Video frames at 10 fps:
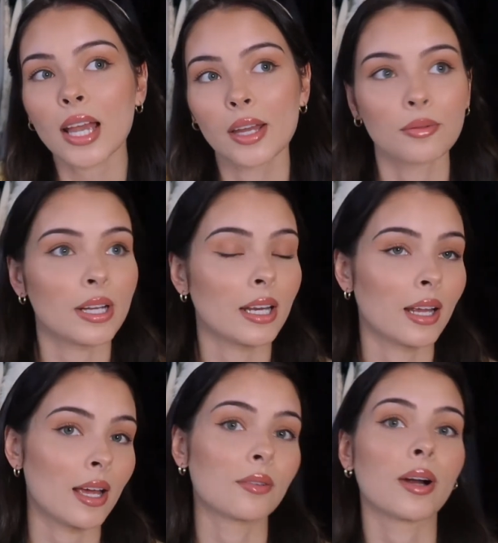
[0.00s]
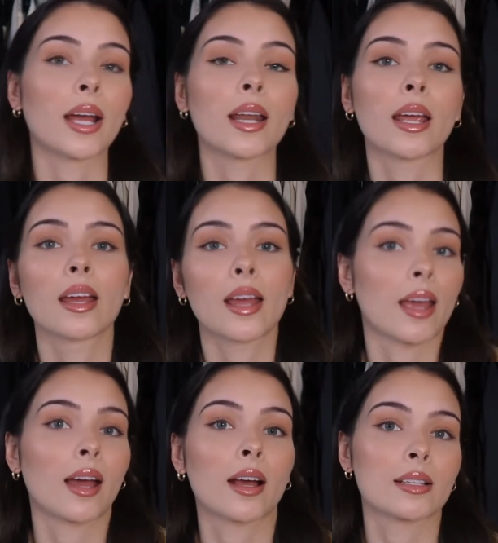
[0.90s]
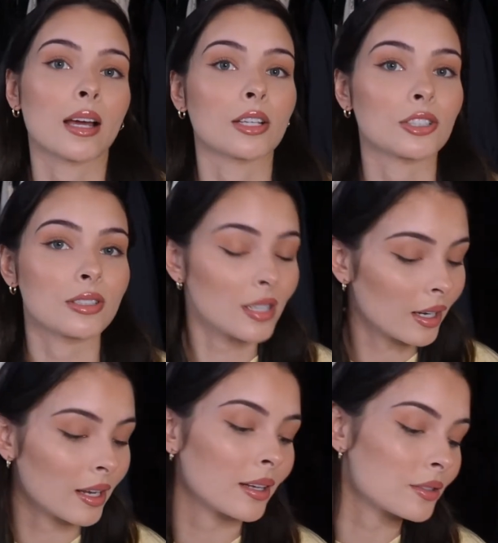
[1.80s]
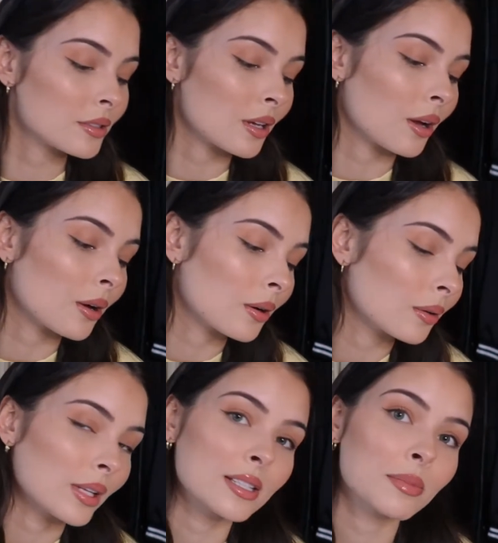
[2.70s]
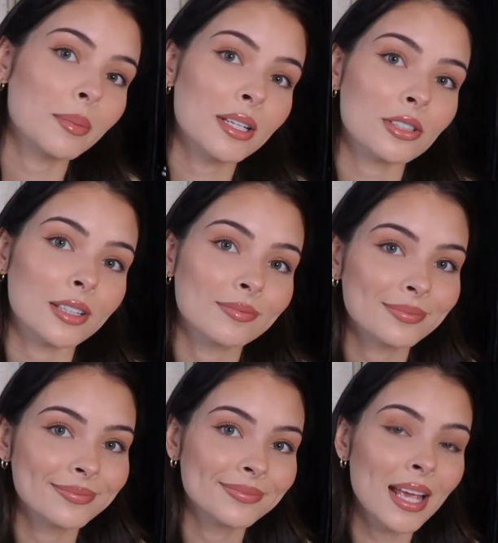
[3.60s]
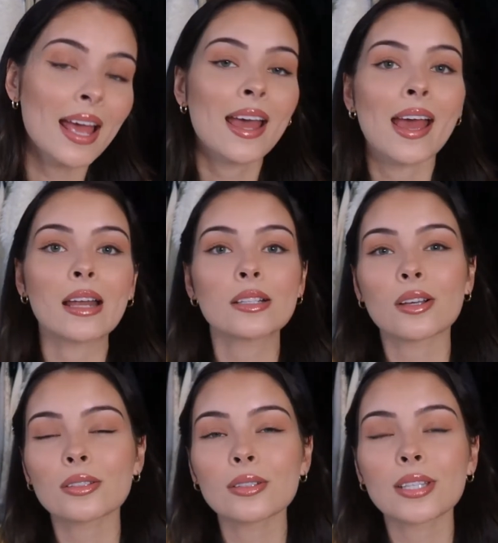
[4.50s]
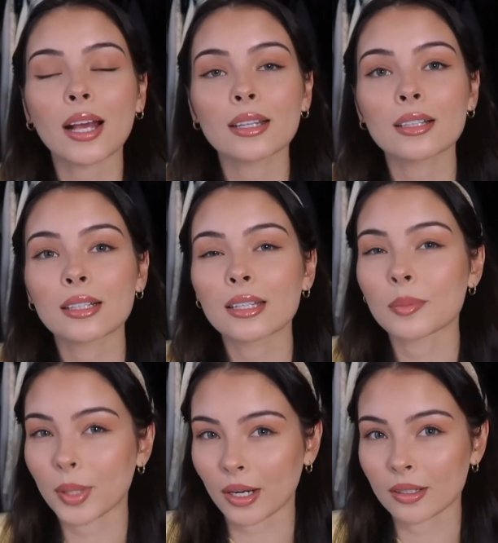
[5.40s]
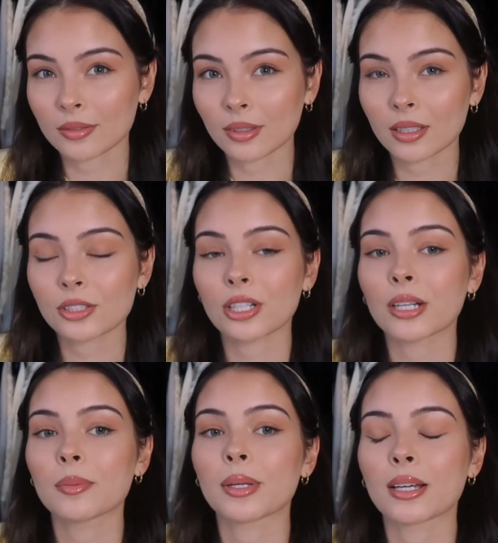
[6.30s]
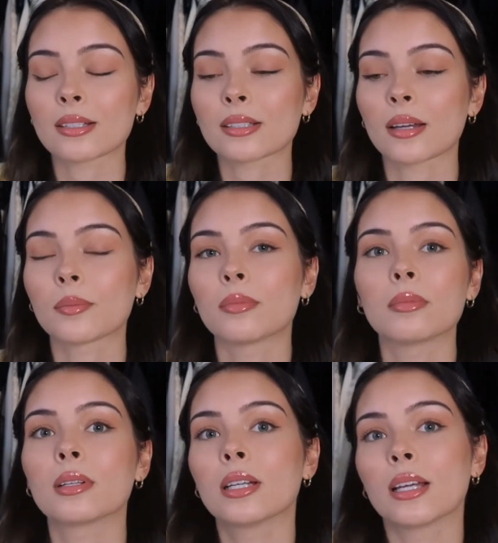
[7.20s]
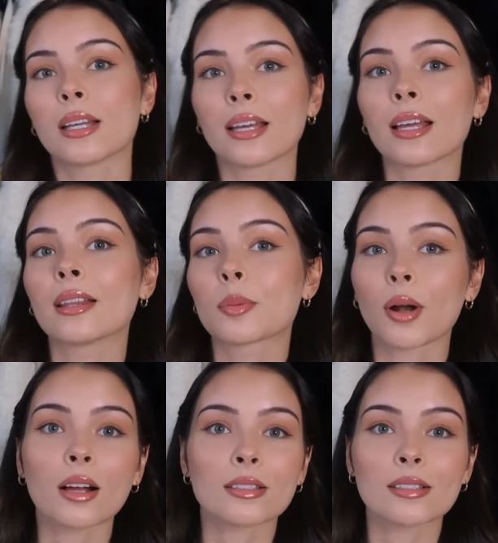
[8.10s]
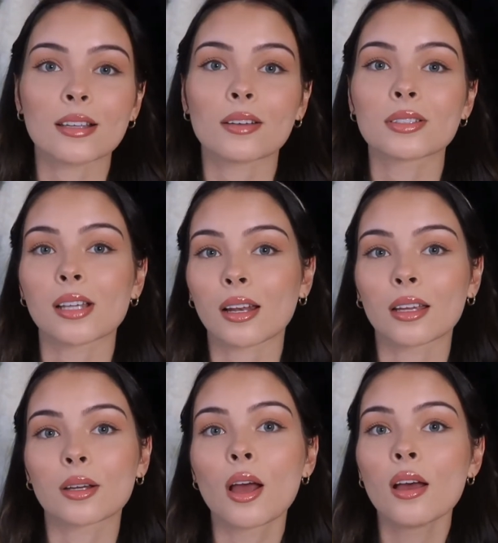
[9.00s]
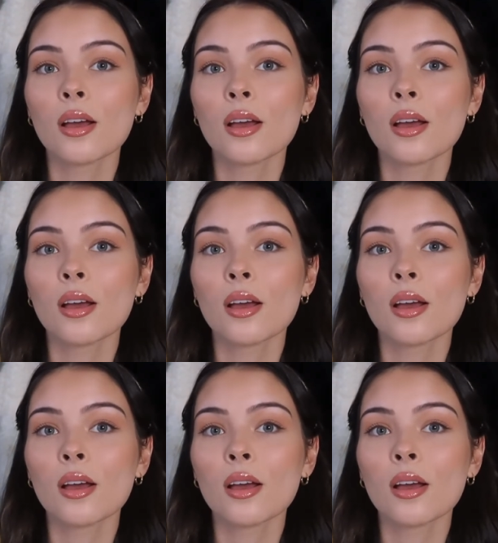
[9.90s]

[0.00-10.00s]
and reading and writing, and I should study it, so that's my major. And it's also technically comparative literature because I'm in the process of studying